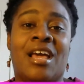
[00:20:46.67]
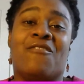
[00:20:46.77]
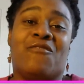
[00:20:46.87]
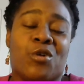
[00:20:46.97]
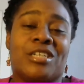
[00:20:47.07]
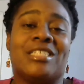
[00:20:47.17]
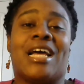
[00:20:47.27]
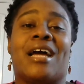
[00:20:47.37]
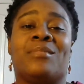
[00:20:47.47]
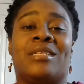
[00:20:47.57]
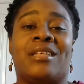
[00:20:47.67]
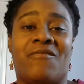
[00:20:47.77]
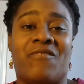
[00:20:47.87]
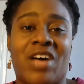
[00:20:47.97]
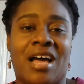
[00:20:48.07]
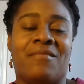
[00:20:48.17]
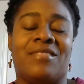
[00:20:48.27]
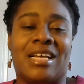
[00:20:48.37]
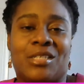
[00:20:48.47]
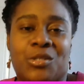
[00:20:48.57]
4 times 5.
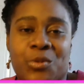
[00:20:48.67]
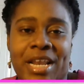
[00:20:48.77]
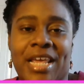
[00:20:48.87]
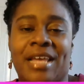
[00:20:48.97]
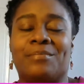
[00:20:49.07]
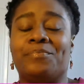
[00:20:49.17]
That's 20.